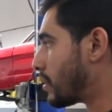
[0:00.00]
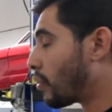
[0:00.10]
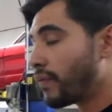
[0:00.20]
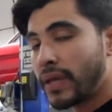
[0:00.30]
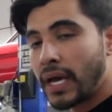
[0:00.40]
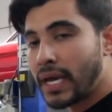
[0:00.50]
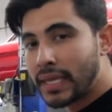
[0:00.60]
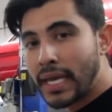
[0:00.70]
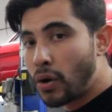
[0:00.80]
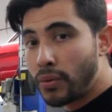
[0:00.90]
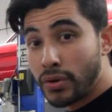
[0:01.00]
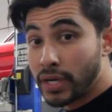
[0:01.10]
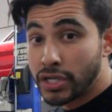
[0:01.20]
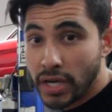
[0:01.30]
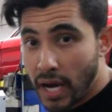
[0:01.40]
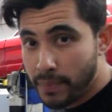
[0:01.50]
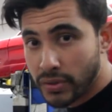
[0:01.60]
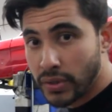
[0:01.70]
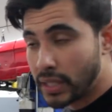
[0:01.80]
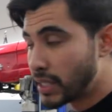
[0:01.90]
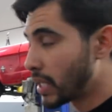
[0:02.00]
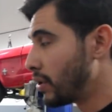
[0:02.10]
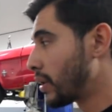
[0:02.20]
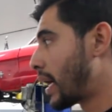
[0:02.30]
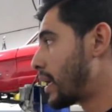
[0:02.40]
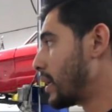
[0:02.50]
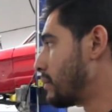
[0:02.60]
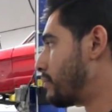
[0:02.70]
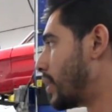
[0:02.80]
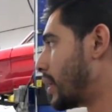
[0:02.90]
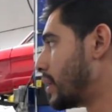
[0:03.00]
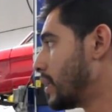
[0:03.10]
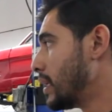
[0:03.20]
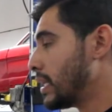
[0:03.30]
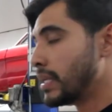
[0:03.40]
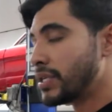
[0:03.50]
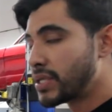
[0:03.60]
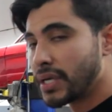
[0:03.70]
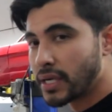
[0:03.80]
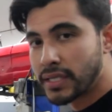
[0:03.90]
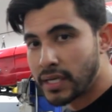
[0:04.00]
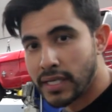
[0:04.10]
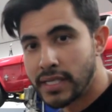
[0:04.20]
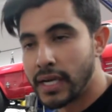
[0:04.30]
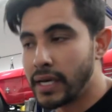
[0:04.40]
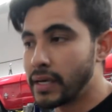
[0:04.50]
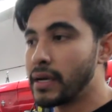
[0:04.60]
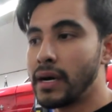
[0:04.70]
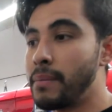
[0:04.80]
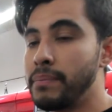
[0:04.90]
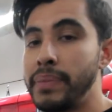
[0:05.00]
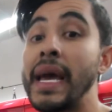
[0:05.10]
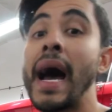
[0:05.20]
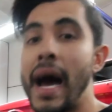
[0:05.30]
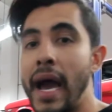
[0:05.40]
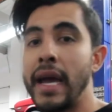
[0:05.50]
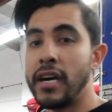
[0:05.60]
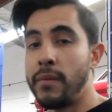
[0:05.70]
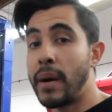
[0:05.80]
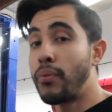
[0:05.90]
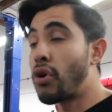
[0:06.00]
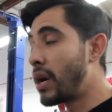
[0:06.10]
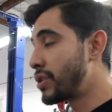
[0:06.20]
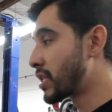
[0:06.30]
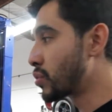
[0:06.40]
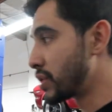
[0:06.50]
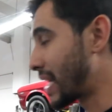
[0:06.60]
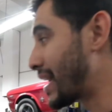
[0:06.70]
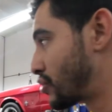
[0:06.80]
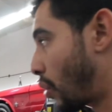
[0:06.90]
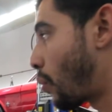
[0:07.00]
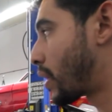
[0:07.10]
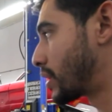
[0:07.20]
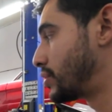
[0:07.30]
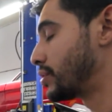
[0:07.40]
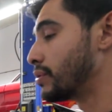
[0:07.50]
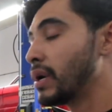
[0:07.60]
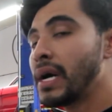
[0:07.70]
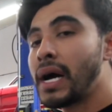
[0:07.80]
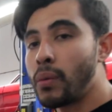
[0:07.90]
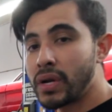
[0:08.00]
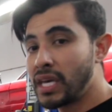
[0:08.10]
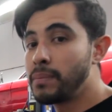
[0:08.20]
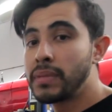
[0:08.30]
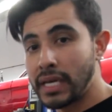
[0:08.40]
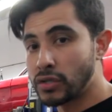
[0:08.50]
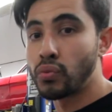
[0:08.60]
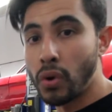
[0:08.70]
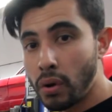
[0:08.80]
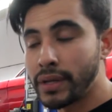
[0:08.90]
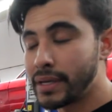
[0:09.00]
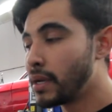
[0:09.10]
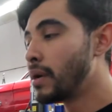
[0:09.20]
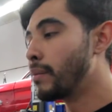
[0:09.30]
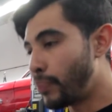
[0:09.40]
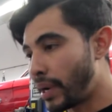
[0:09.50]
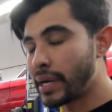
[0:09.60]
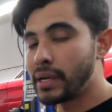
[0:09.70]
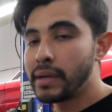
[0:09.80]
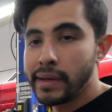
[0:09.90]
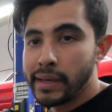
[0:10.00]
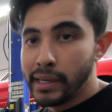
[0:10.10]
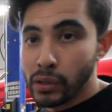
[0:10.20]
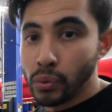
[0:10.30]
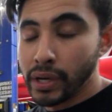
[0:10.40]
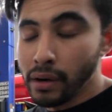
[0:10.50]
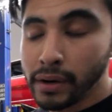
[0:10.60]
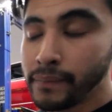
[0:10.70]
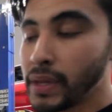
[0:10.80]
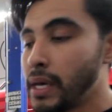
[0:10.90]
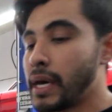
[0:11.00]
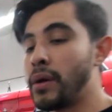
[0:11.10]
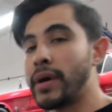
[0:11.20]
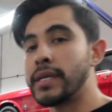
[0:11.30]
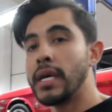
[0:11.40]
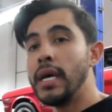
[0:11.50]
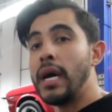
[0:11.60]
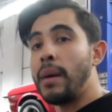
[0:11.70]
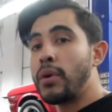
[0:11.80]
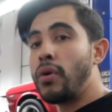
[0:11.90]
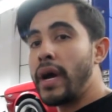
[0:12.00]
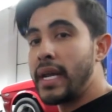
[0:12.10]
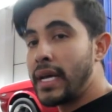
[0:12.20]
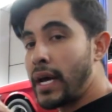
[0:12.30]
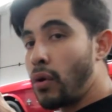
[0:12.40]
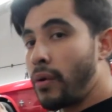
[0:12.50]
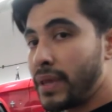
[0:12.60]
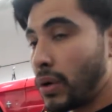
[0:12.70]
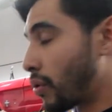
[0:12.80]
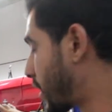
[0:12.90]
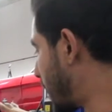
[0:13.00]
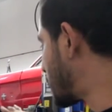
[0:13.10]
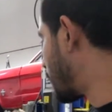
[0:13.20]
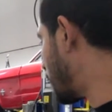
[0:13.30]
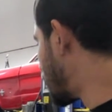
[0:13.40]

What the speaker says: hopefully I get that over to his shop so he can take a look at it, but it just sucks because it's like I'm behind on my projects, which I don't want to do. I want to keep things rolling, but here we are. Anyways, I'm gonna go ahead and get everything organized for the